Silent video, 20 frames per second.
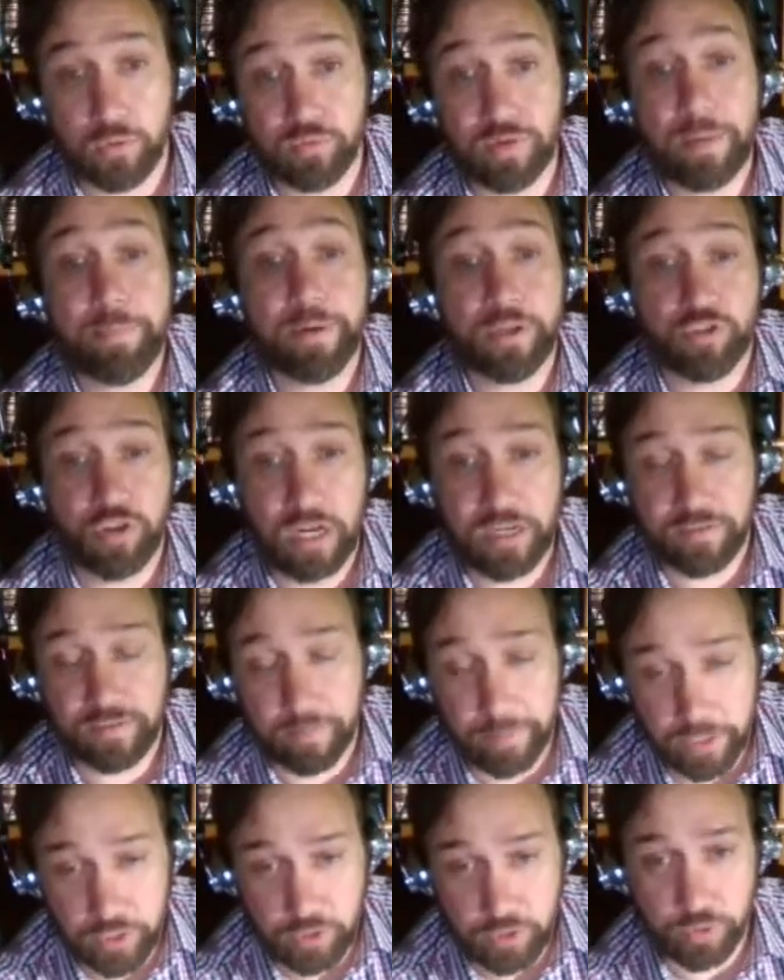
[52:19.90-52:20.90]
rapid
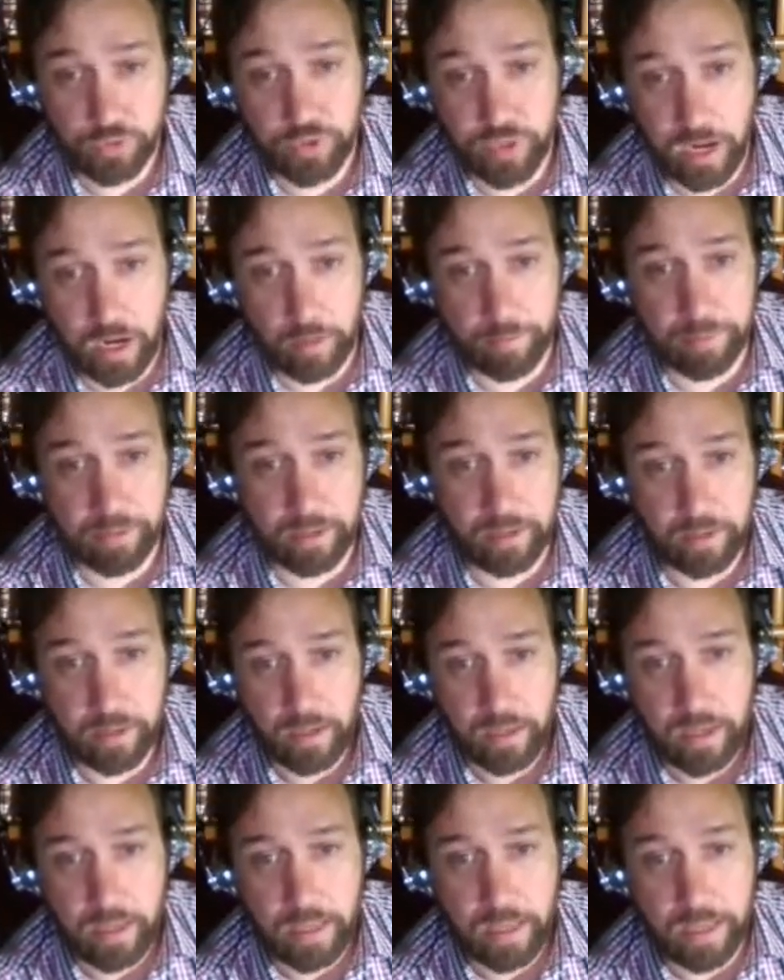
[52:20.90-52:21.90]
transformational therapy
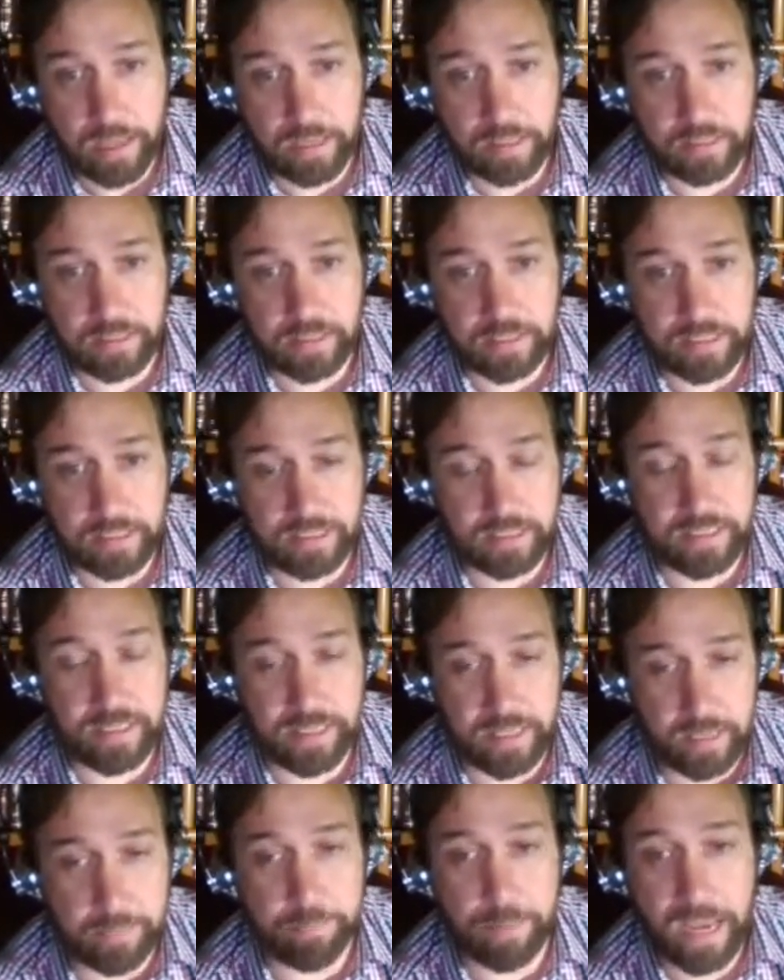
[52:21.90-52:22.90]
is
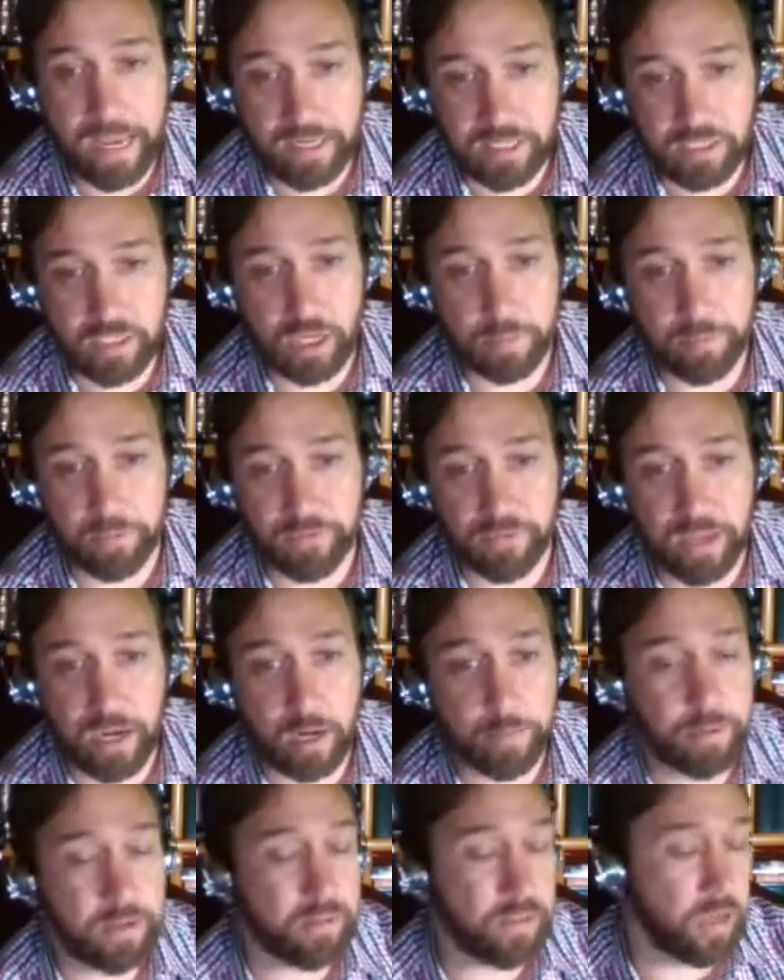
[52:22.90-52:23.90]
the best type of
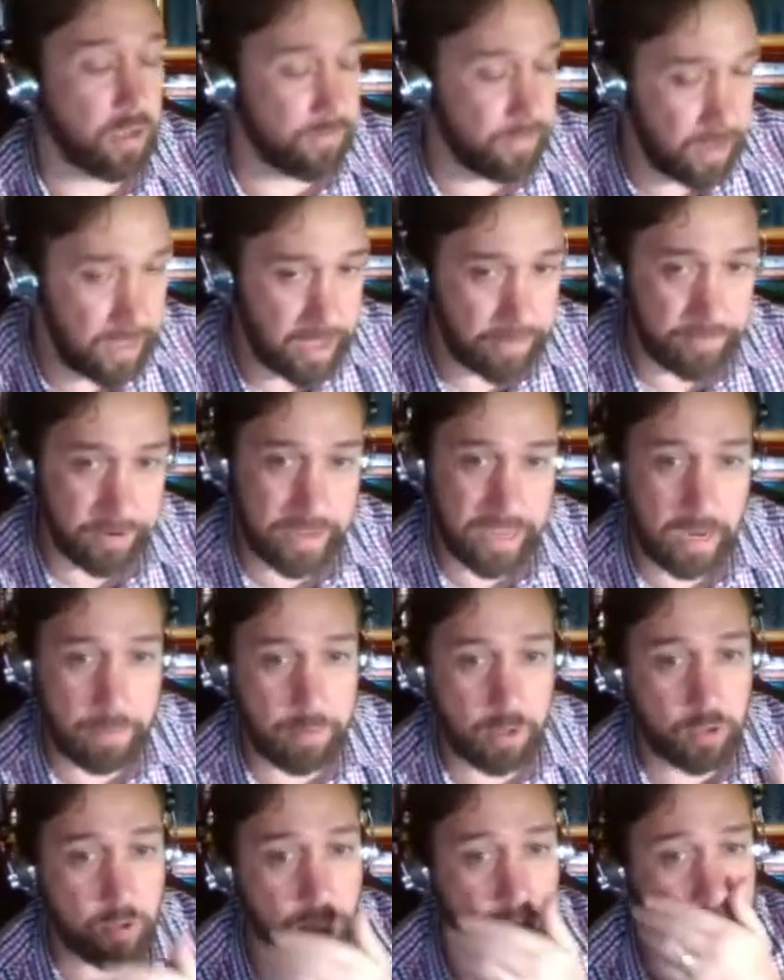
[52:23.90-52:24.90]
therapy that I've ever
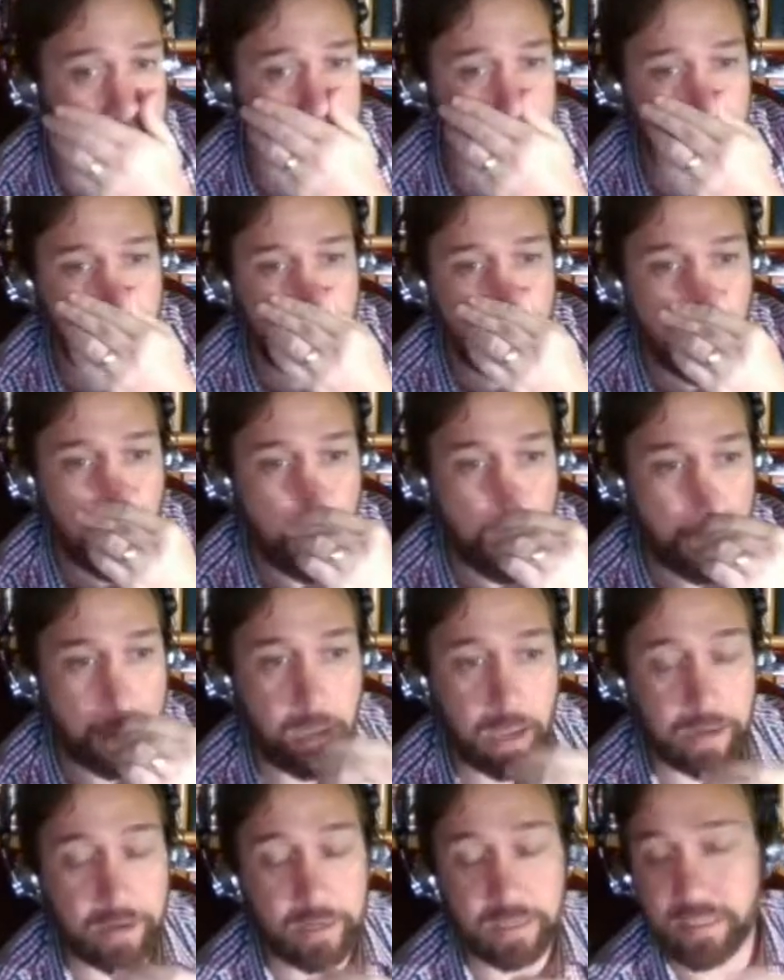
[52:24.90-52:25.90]
came across.
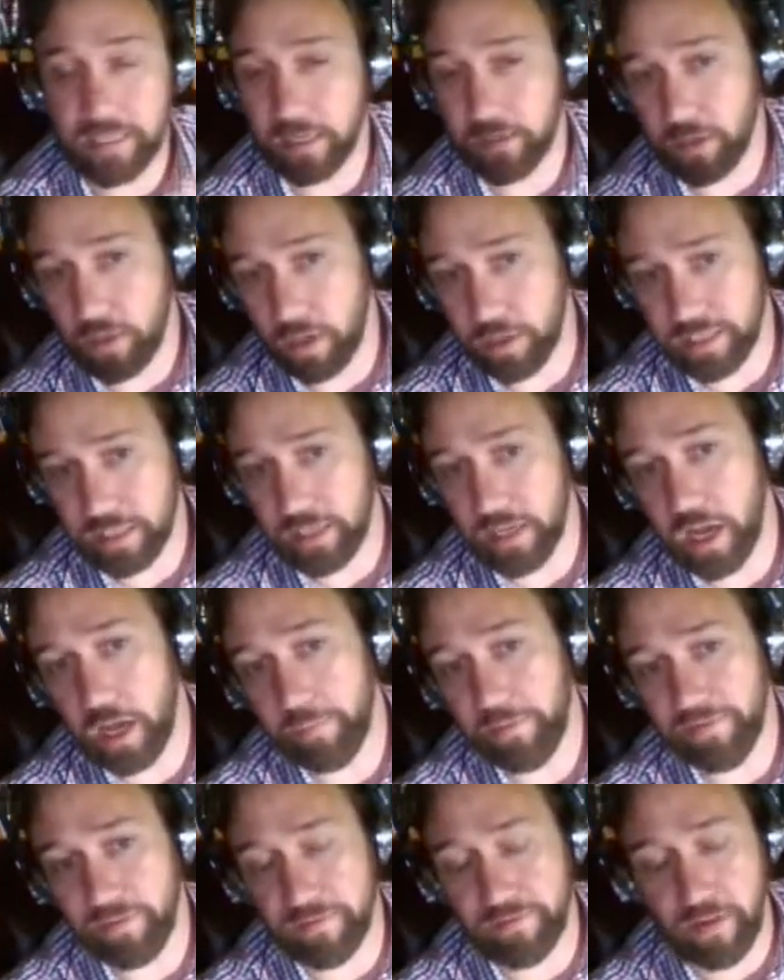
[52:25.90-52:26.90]
And I said I was in the
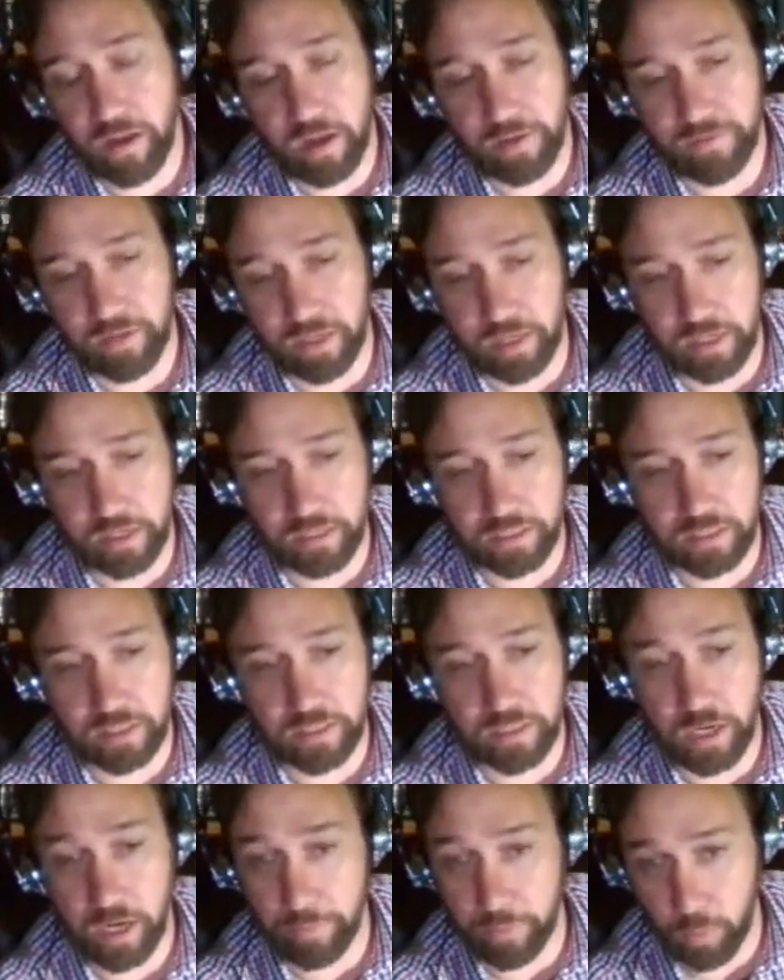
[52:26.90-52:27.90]
Army for 5 years in
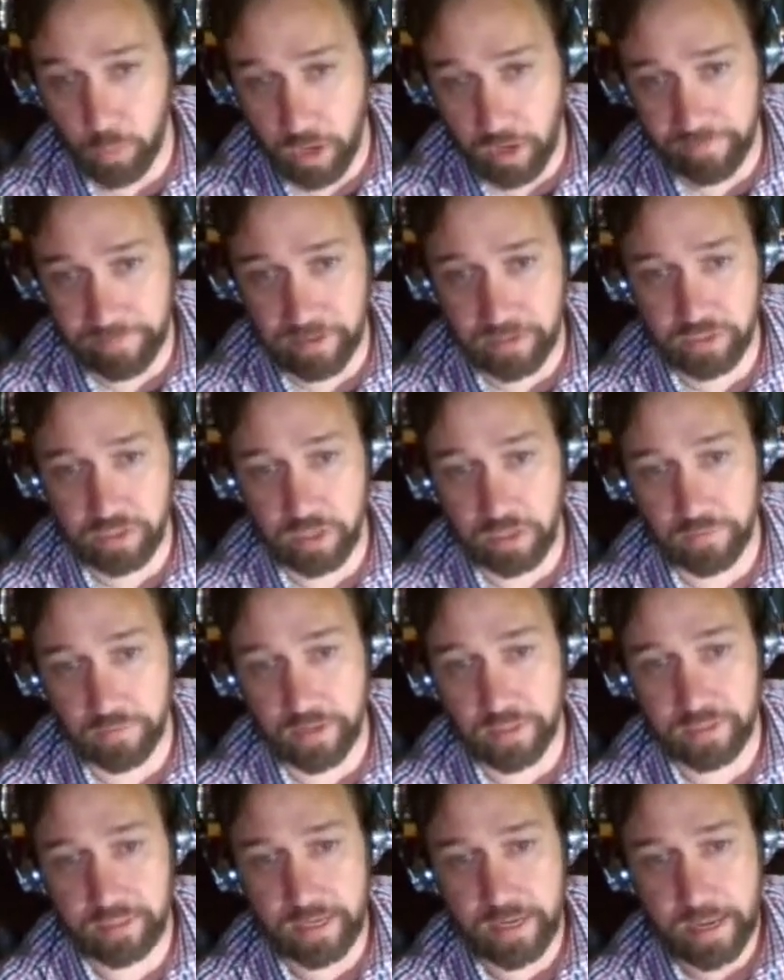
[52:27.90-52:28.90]
the Army Welfare
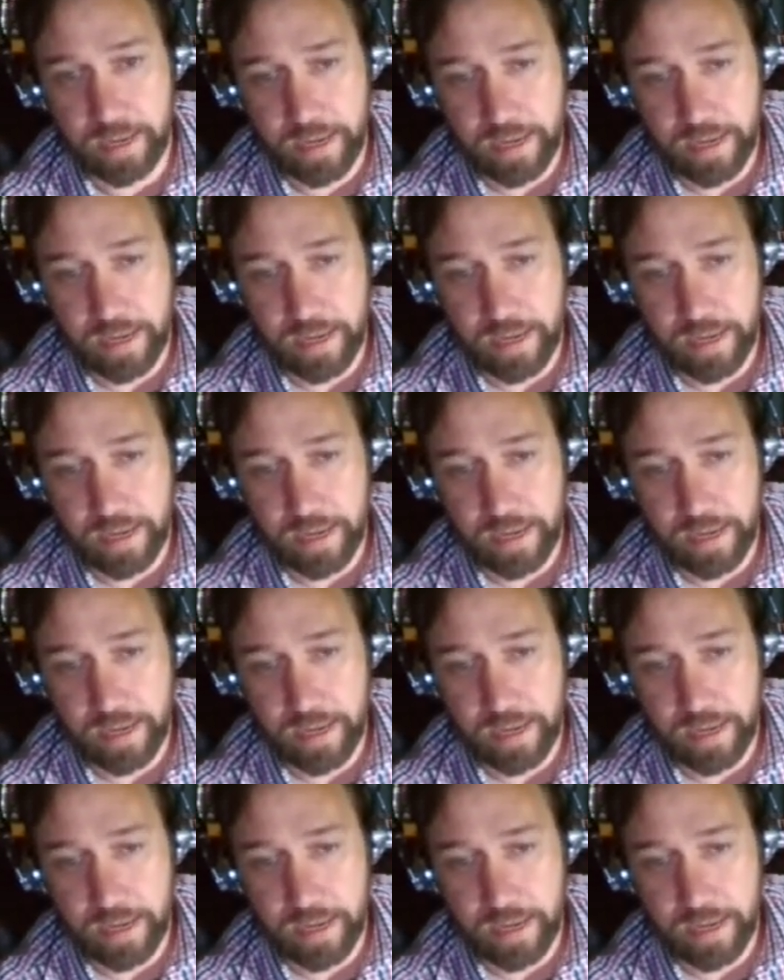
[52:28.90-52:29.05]
Service.